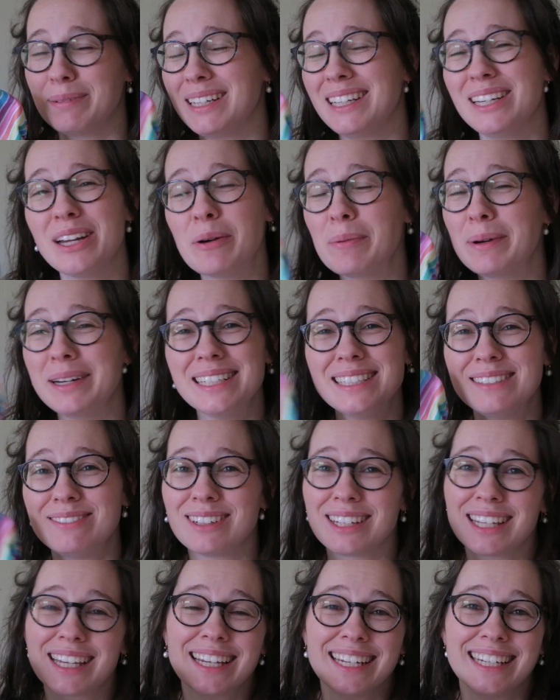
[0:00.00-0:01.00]
but nobody's
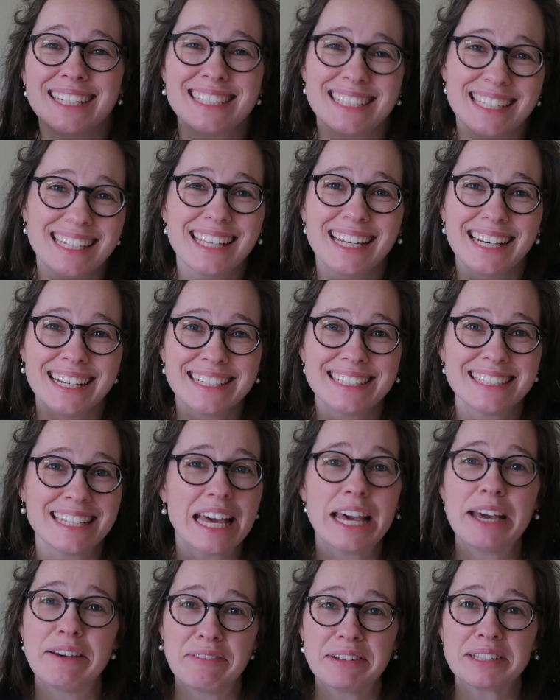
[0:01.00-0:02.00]
really going to see this
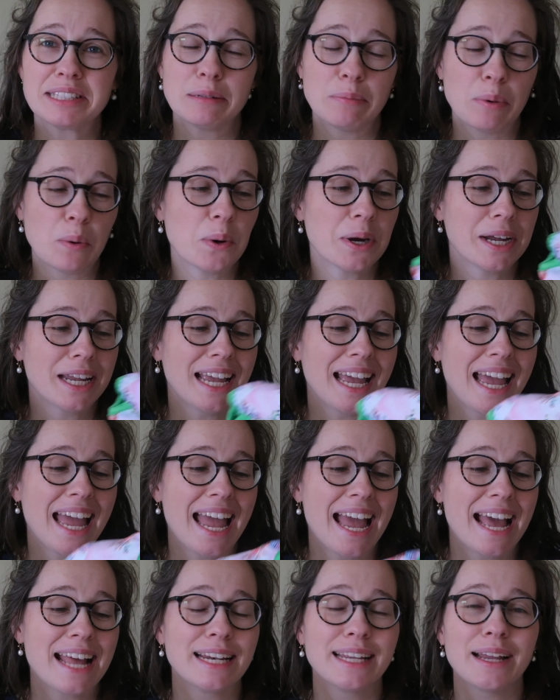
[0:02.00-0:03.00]
if it's a boy,
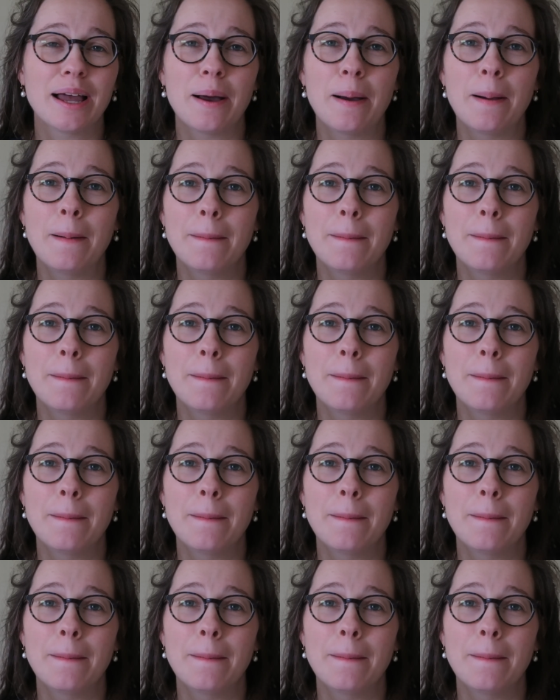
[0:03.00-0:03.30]
and